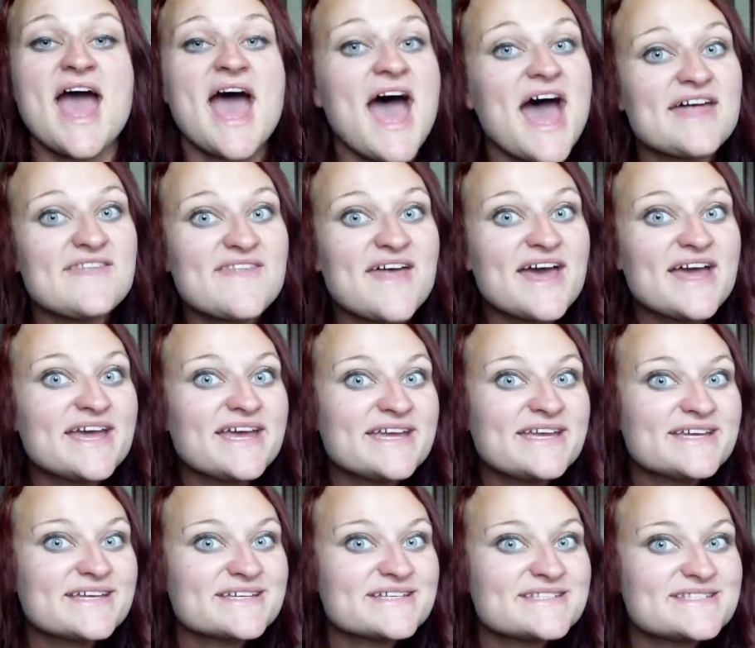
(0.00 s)
And that
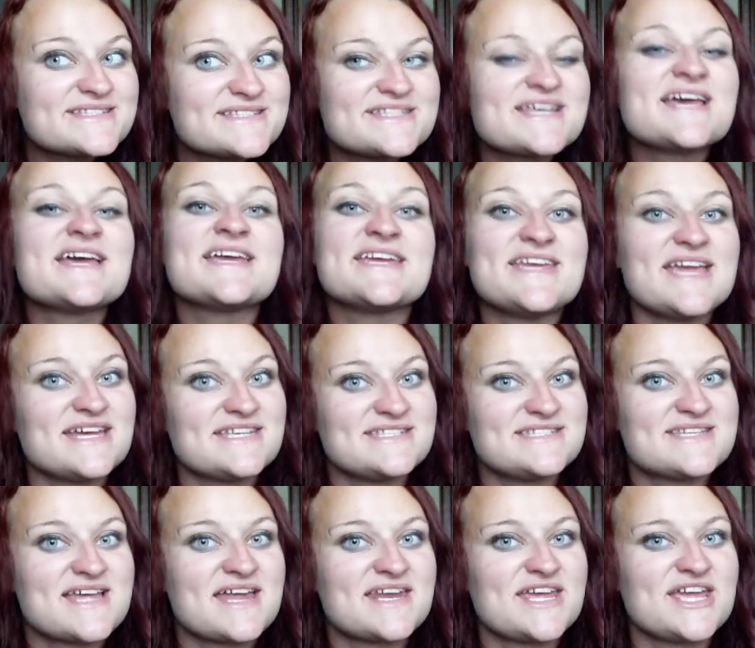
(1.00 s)
is, yes
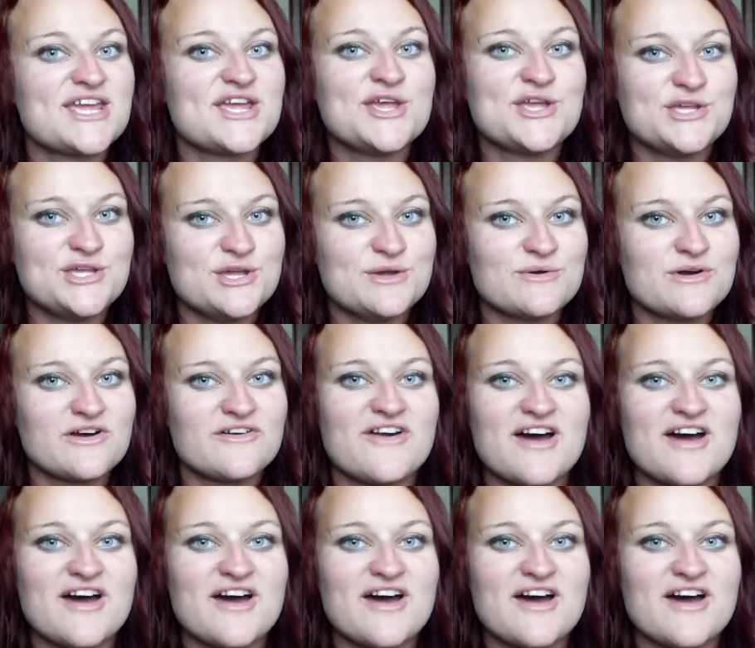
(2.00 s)
Danny, you are